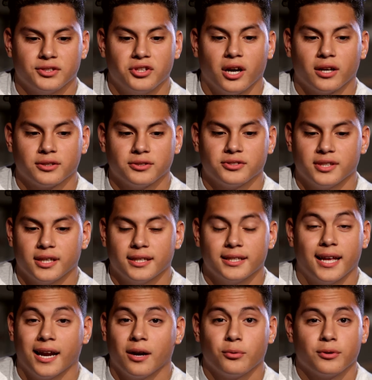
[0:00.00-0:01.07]
doctor said
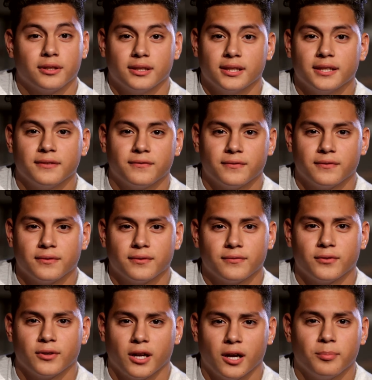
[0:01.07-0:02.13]
that I wouldn't live
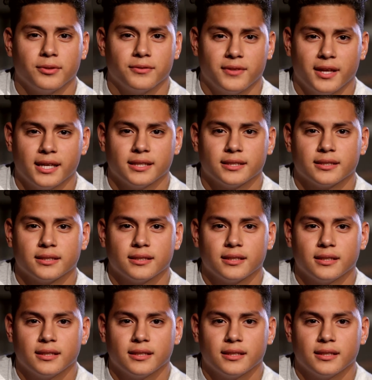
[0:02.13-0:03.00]
for a couple of days.